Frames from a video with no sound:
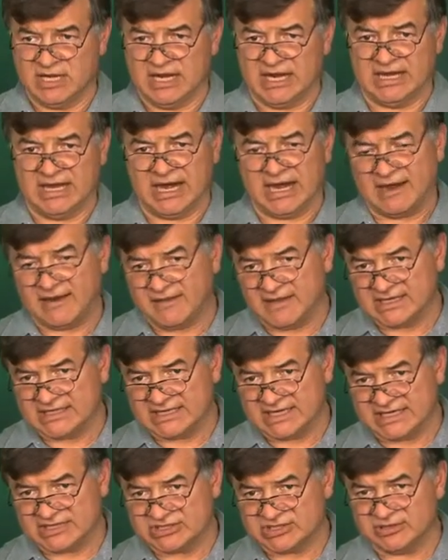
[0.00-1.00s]
And how do they
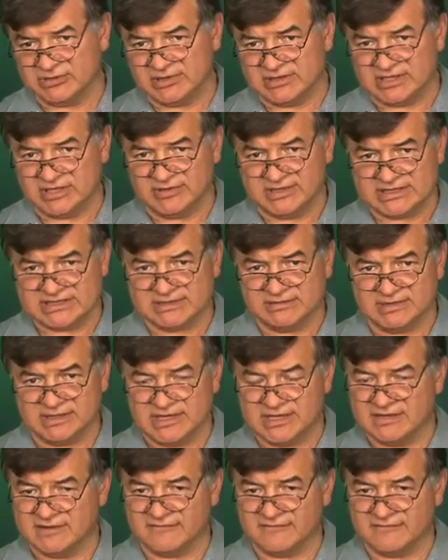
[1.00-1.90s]
test you on the USMLE?